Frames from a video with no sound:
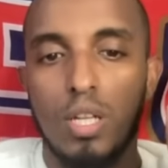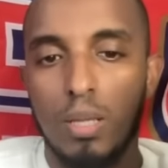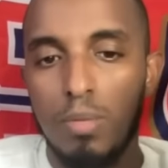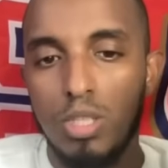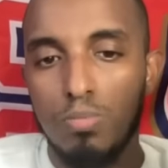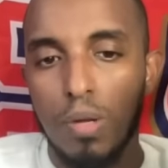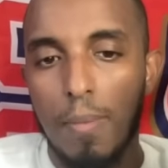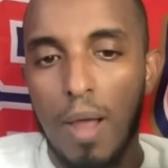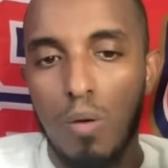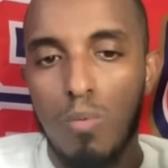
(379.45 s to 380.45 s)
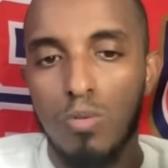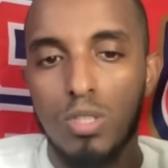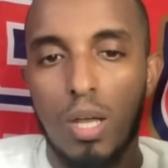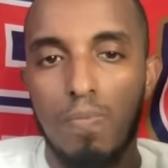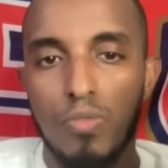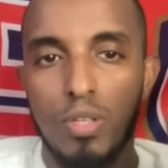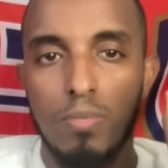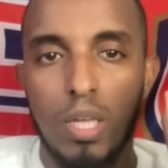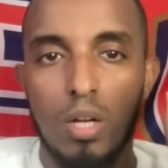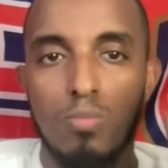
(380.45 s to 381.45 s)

Let me just bring it back one more time to the Mikel